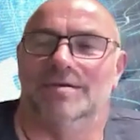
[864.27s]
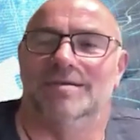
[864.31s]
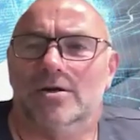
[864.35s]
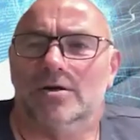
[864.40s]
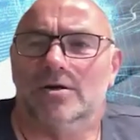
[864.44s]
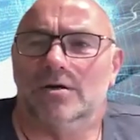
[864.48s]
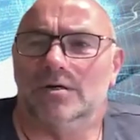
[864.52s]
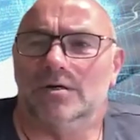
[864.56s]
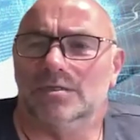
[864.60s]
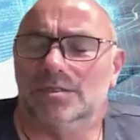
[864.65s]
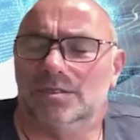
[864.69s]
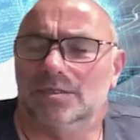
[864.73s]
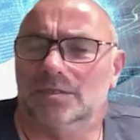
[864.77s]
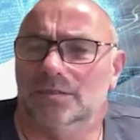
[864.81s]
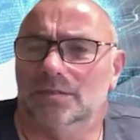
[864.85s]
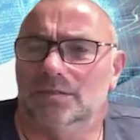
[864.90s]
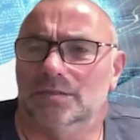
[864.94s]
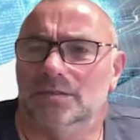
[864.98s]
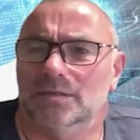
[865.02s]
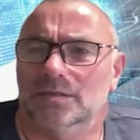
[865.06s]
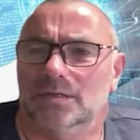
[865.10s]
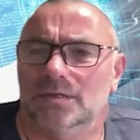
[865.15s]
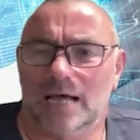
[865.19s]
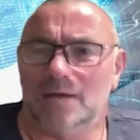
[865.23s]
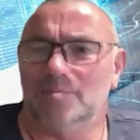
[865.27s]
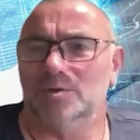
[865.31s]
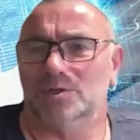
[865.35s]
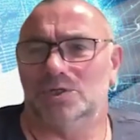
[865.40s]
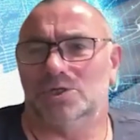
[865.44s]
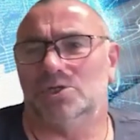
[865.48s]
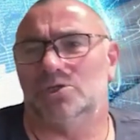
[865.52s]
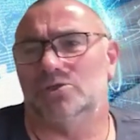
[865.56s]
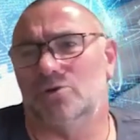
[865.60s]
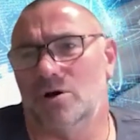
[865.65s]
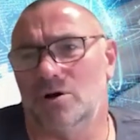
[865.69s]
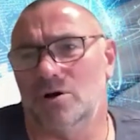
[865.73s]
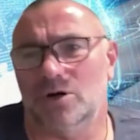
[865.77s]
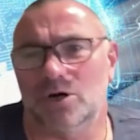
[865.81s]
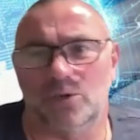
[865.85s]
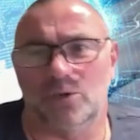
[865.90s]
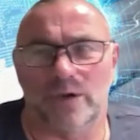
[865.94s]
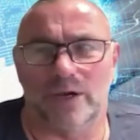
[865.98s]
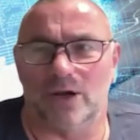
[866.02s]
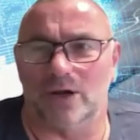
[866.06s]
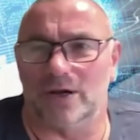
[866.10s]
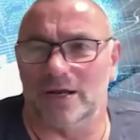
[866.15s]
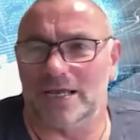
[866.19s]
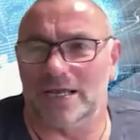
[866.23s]
He goes, well, how much
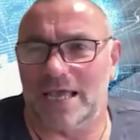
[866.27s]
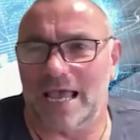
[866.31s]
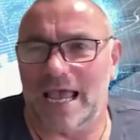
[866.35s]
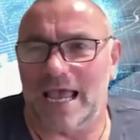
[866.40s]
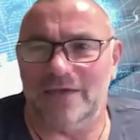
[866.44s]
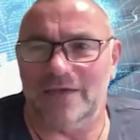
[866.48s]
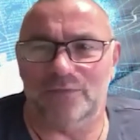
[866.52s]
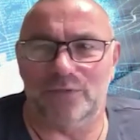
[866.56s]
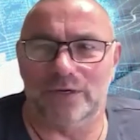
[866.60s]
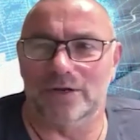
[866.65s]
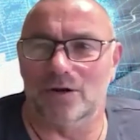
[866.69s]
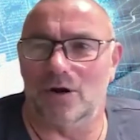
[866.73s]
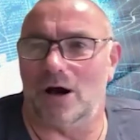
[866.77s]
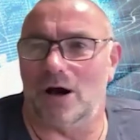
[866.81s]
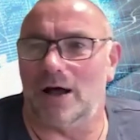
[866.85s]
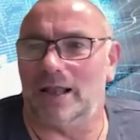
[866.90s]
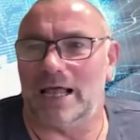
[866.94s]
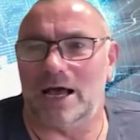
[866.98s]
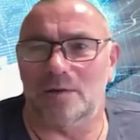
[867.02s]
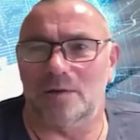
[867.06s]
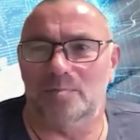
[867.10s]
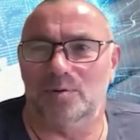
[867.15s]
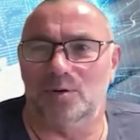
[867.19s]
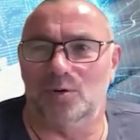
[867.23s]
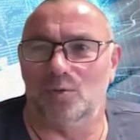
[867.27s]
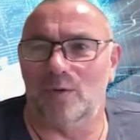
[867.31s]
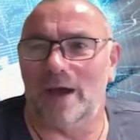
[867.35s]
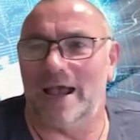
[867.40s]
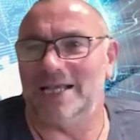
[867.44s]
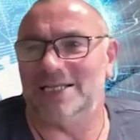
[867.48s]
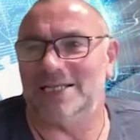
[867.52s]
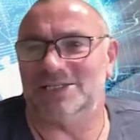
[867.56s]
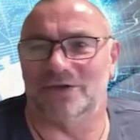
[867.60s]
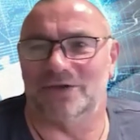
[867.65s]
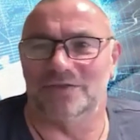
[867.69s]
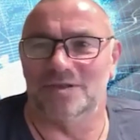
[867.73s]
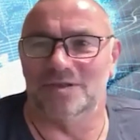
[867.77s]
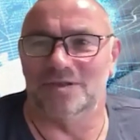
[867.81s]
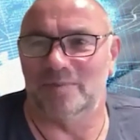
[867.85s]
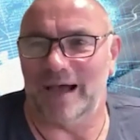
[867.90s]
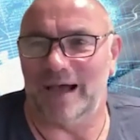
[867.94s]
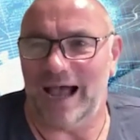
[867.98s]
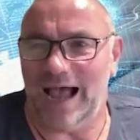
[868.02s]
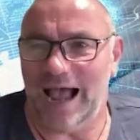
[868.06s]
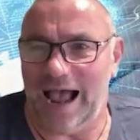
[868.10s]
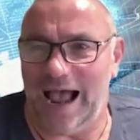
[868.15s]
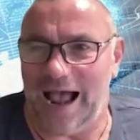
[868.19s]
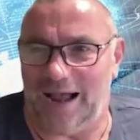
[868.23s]
stronger are we going to get if we're not allowed to put weights on
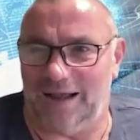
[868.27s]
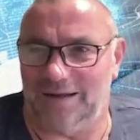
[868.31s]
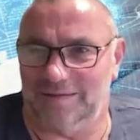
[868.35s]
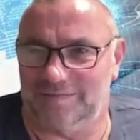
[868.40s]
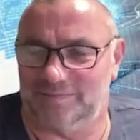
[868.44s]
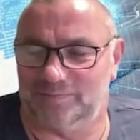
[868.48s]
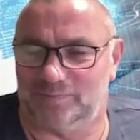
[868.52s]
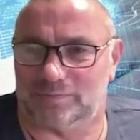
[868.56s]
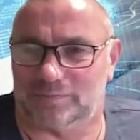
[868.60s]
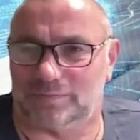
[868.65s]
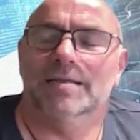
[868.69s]
the bar?